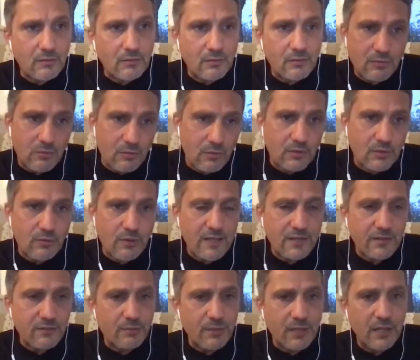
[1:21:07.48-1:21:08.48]
to
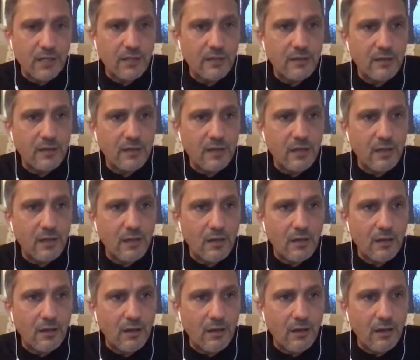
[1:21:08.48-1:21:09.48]
address really the
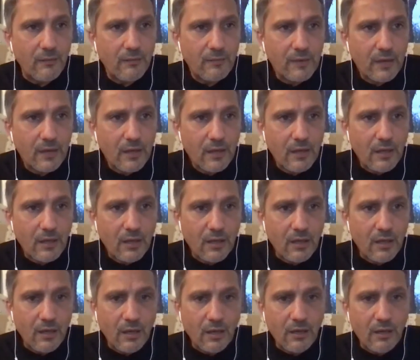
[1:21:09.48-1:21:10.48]

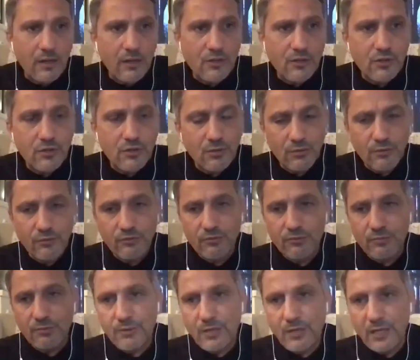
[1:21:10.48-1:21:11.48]

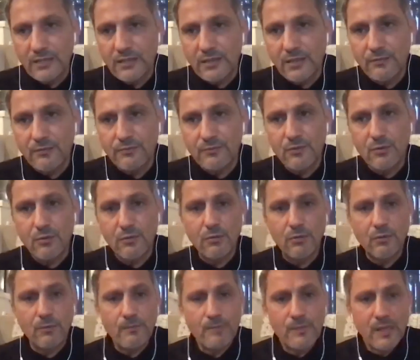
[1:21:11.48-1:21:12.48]
issues relative
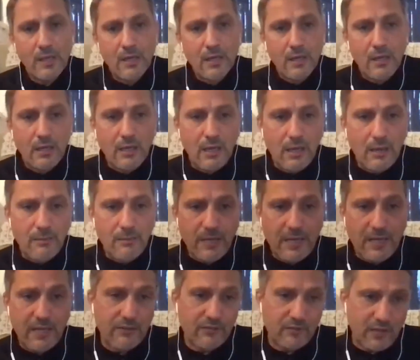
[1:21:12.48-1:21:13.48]
to
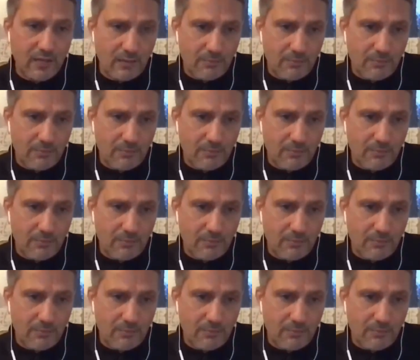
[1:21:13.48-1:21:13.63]
Palestine.